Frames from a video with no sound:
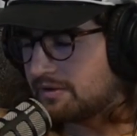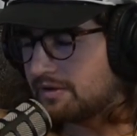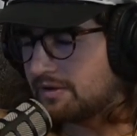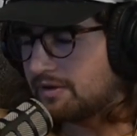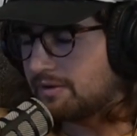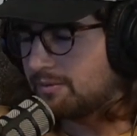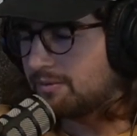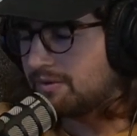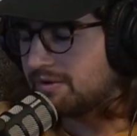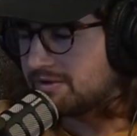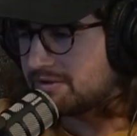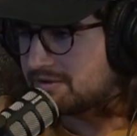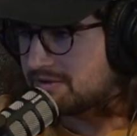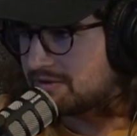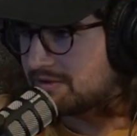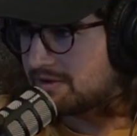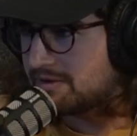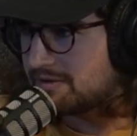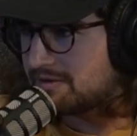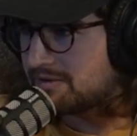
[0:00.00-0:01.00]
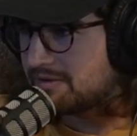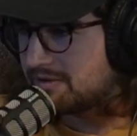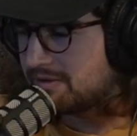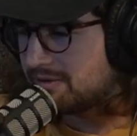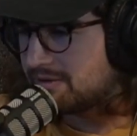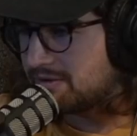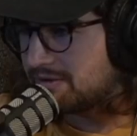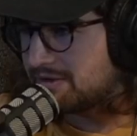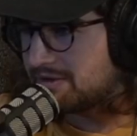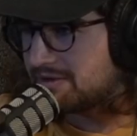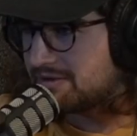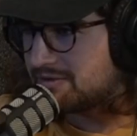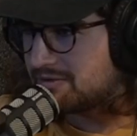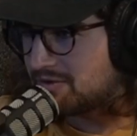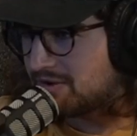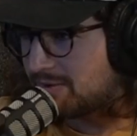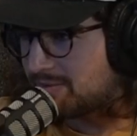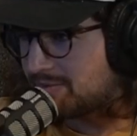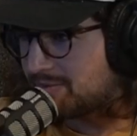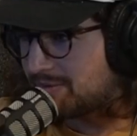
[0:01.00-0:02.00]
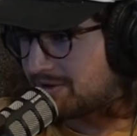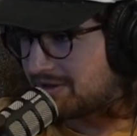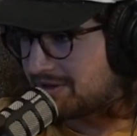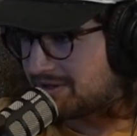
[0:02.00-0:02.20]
Yeah, I was. I literally dropped my